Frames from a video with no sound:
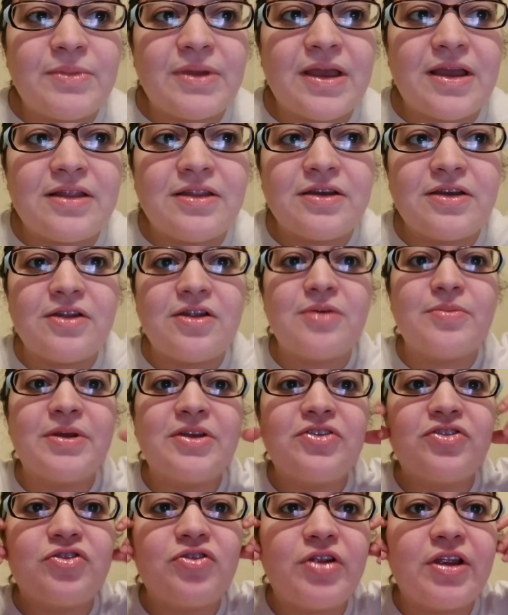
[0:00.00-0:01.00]
Yeah, look at all my
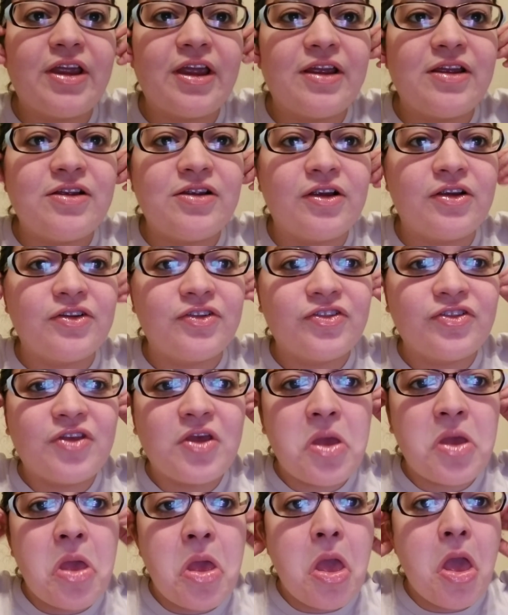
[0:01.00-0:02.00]
stray hairs.
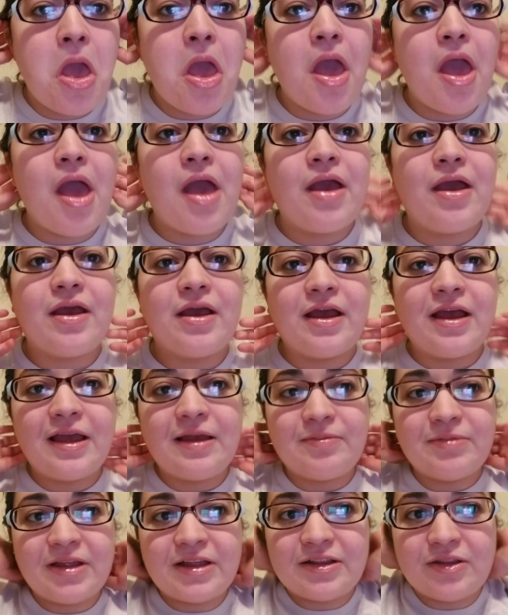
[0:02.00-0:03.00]

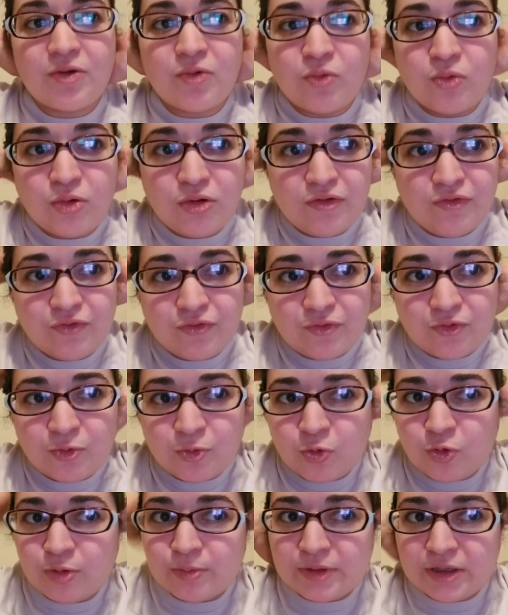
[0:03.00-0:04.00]
I'm like the wolf
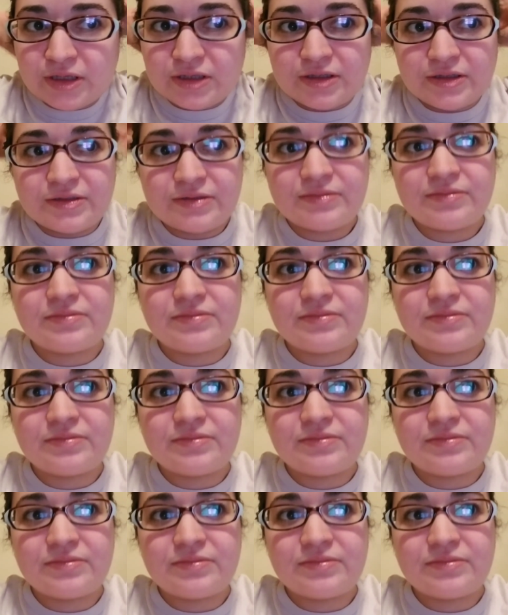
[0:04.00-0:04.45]
woman.